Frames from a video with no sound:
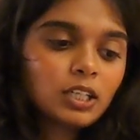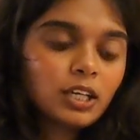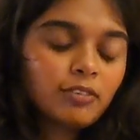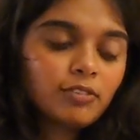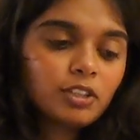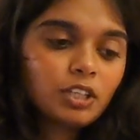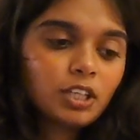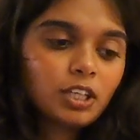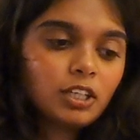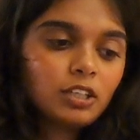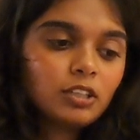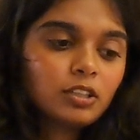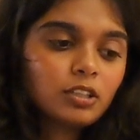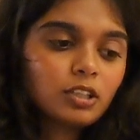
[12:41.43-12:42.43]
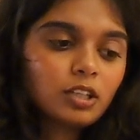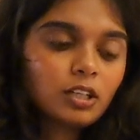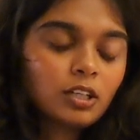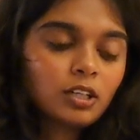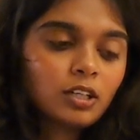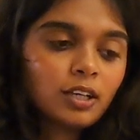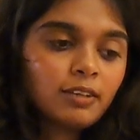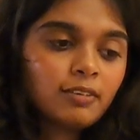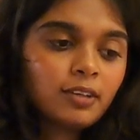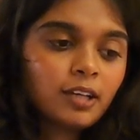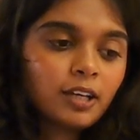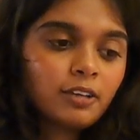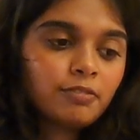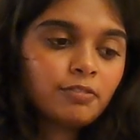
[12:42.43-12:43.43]
everything,
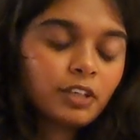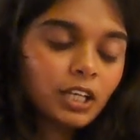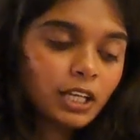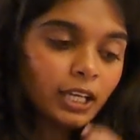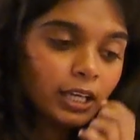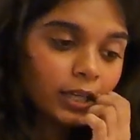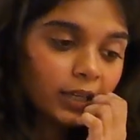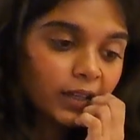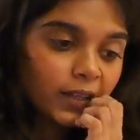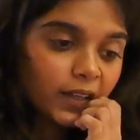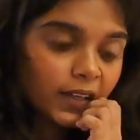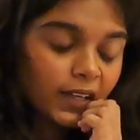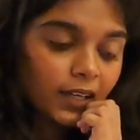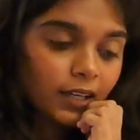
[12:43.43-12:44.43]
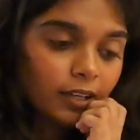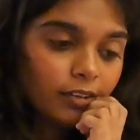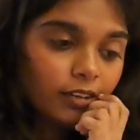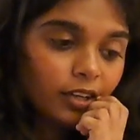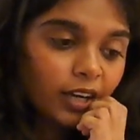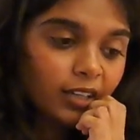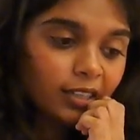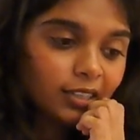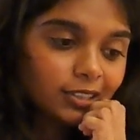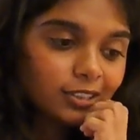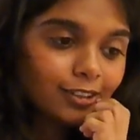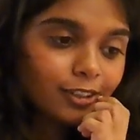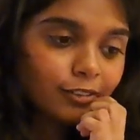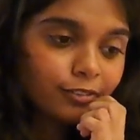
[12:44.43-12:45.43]
I feel like, regardless
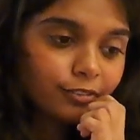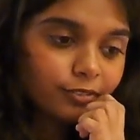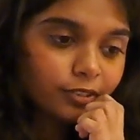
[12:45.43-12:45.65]
of